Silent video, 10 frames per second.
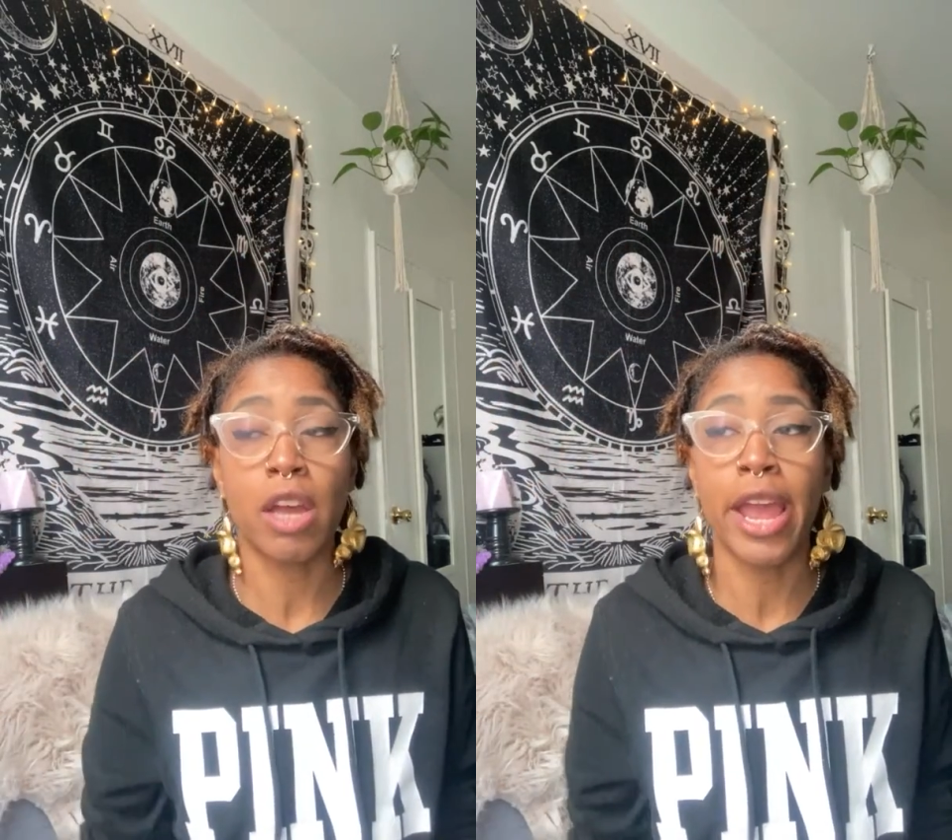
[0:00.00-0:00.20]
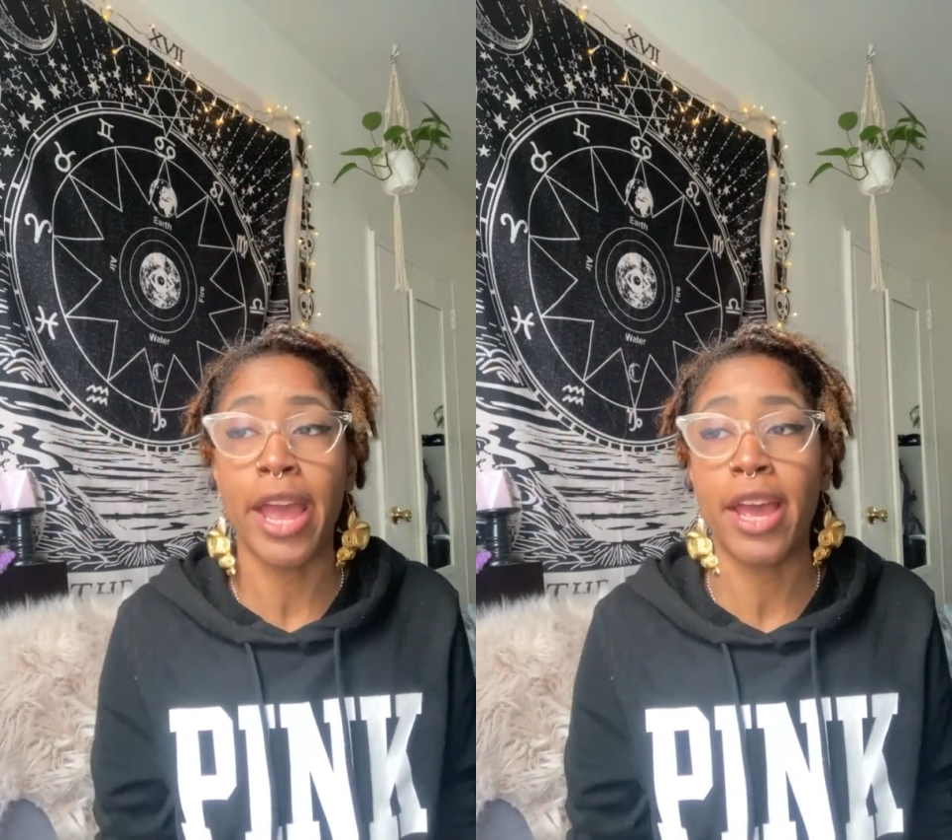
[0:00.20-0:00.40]

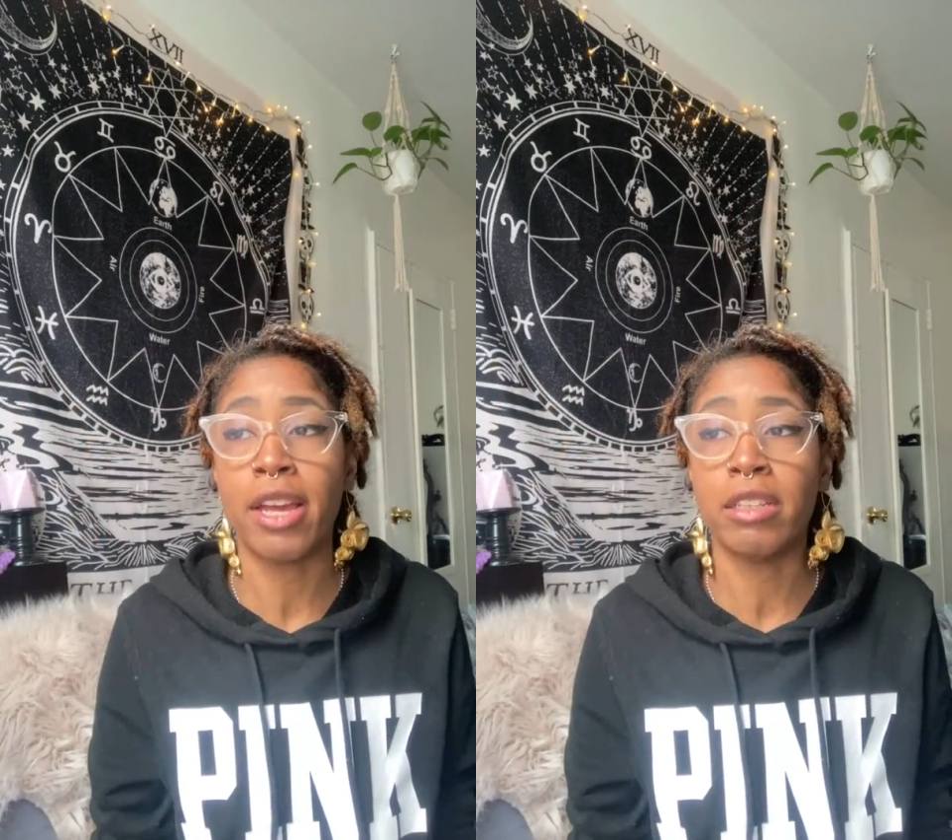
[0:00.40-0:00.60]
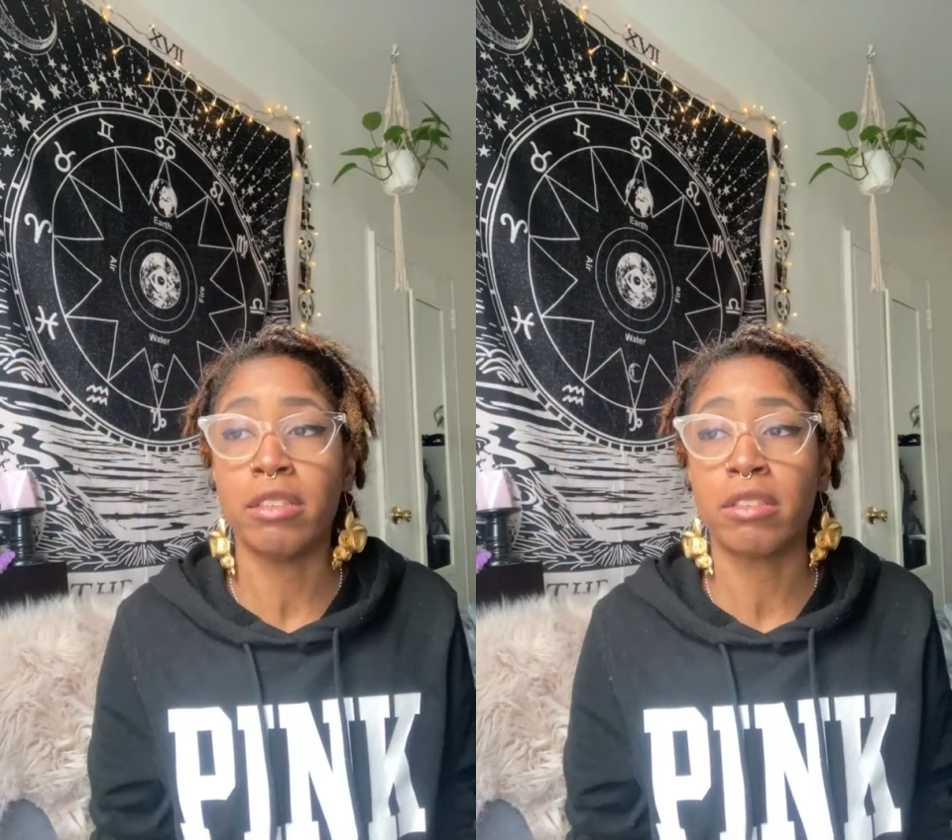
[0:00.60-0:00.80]

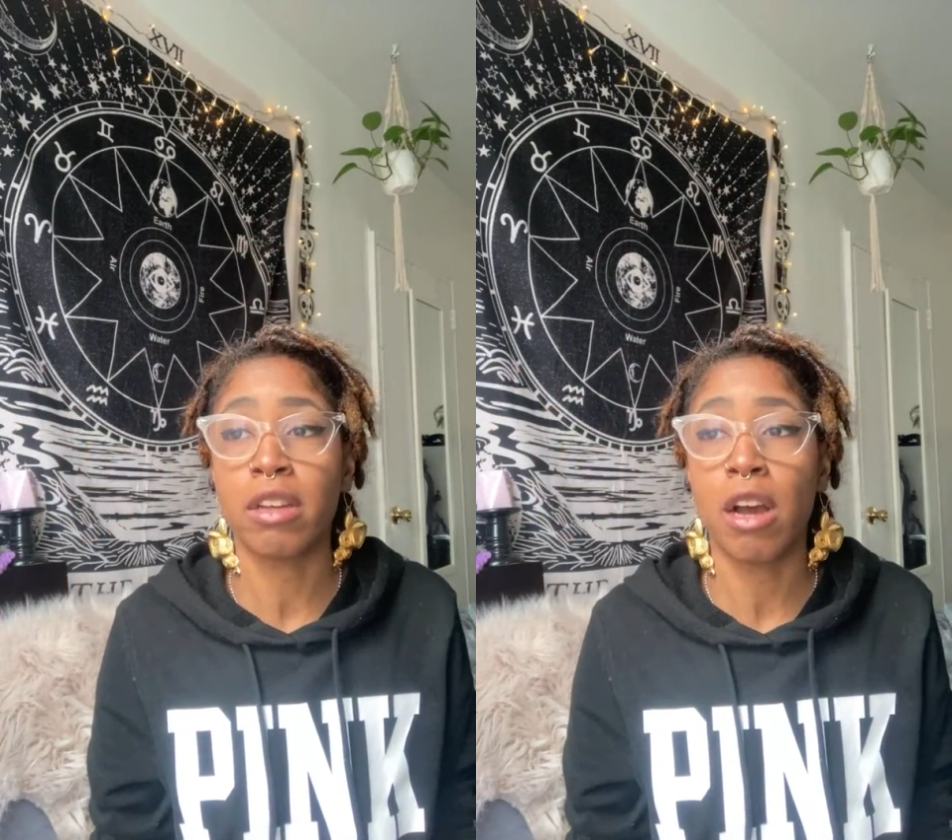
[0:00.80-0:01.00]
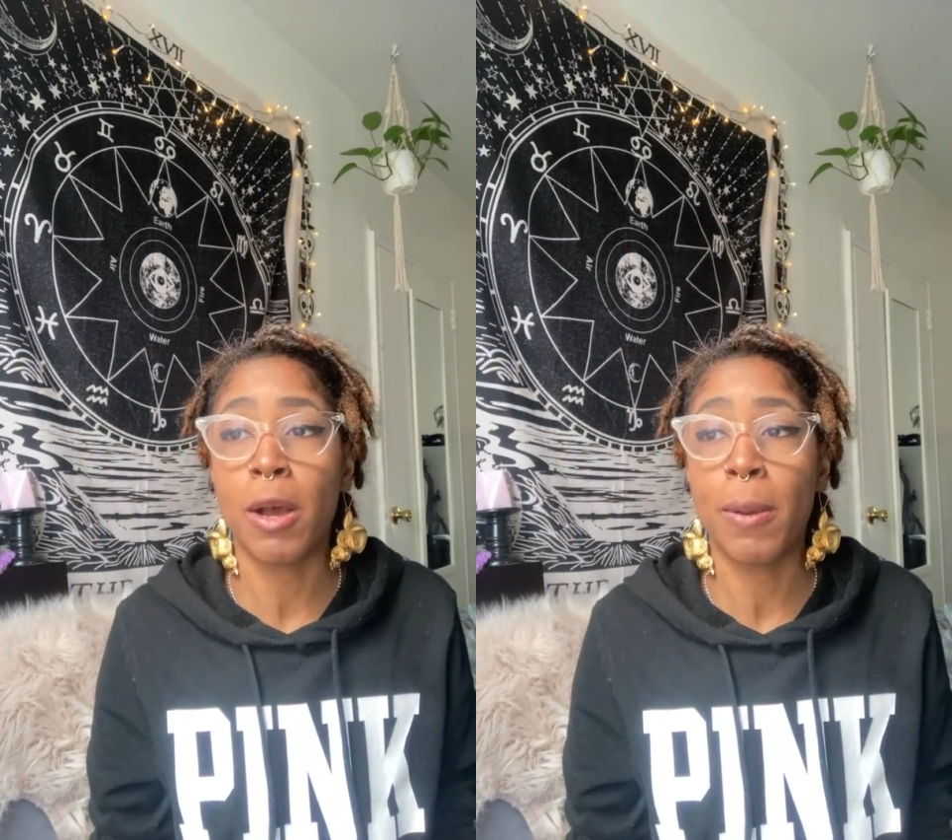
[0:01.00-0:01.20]
and
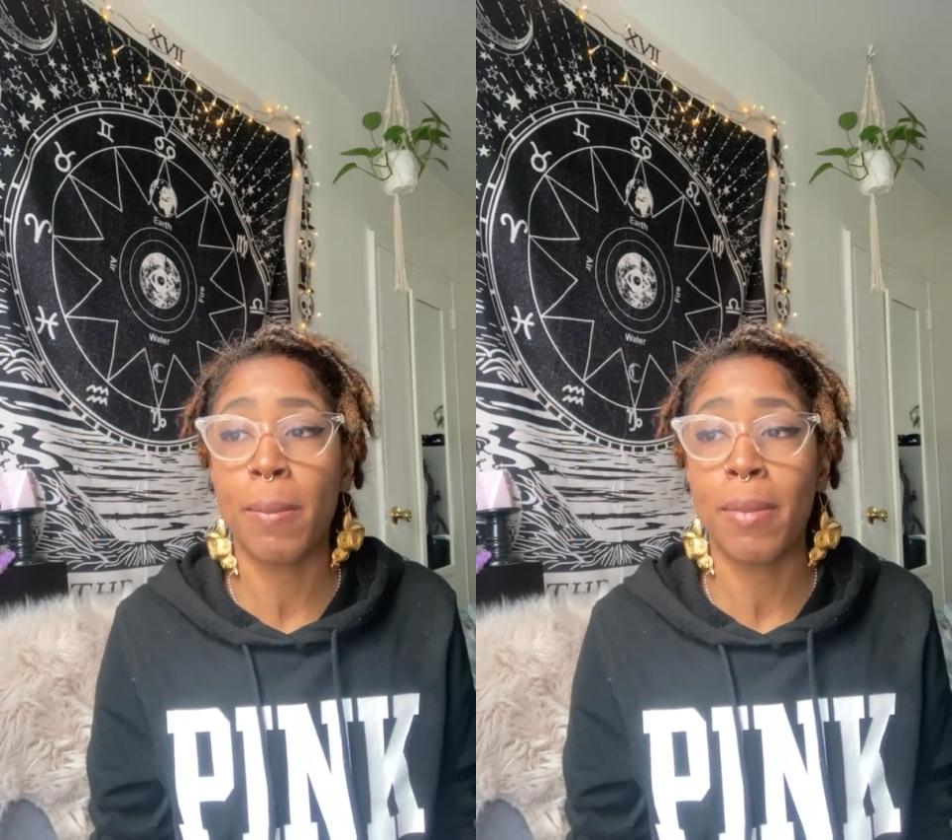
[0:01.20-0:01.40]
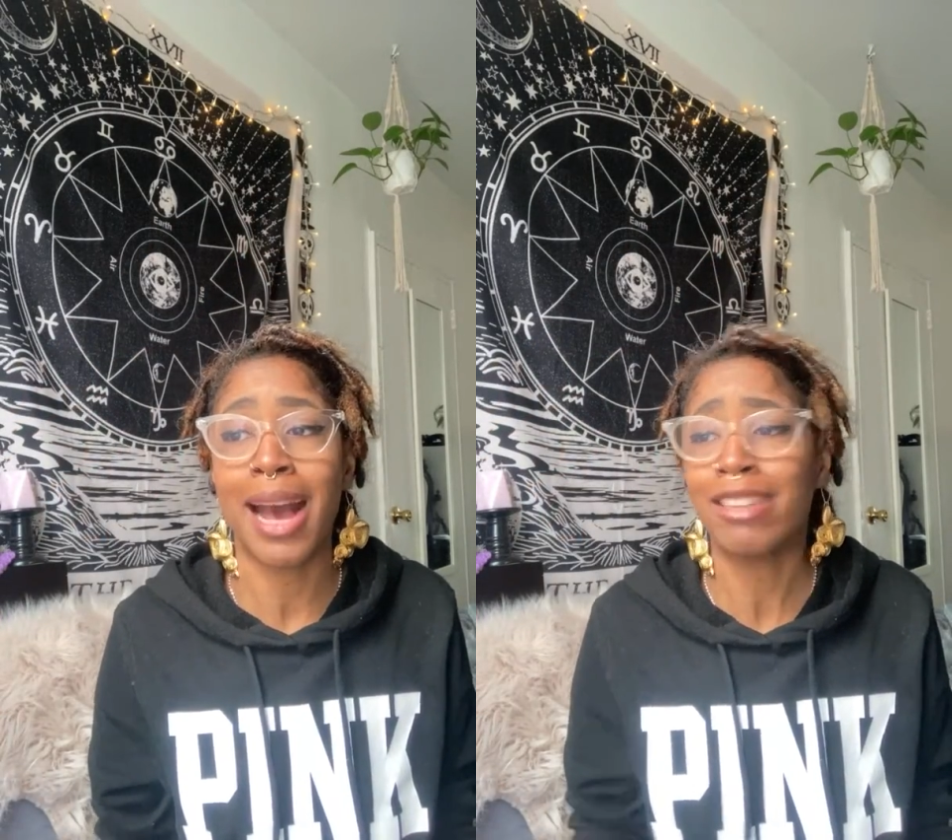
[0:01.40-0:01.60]

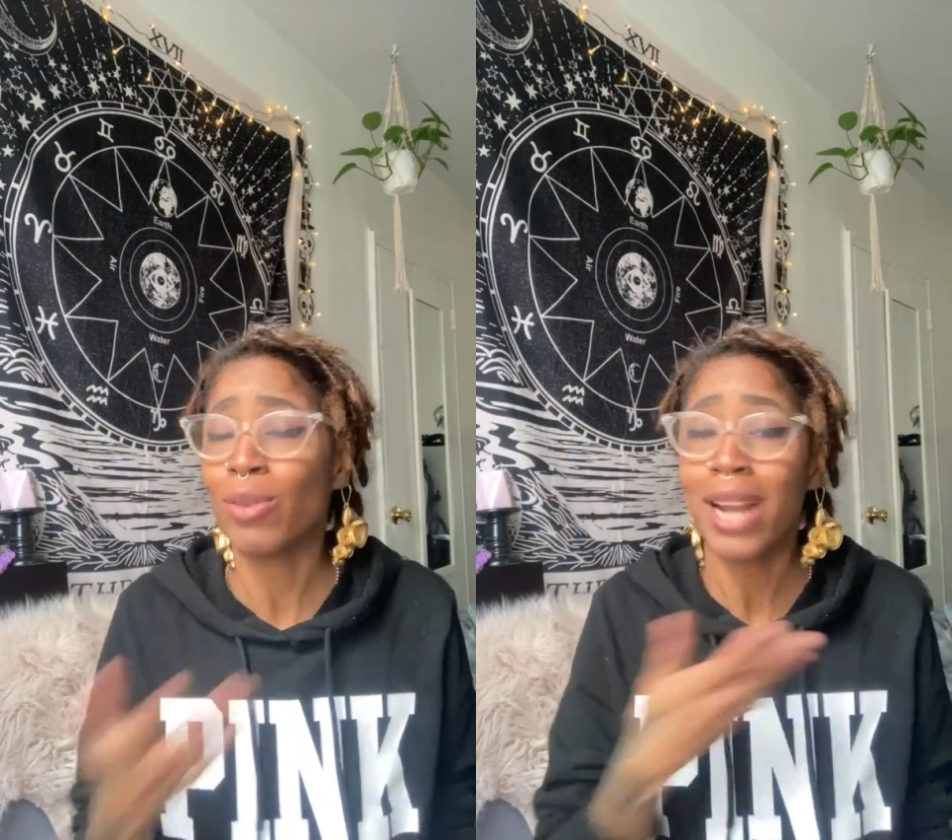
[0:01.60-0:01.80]
that's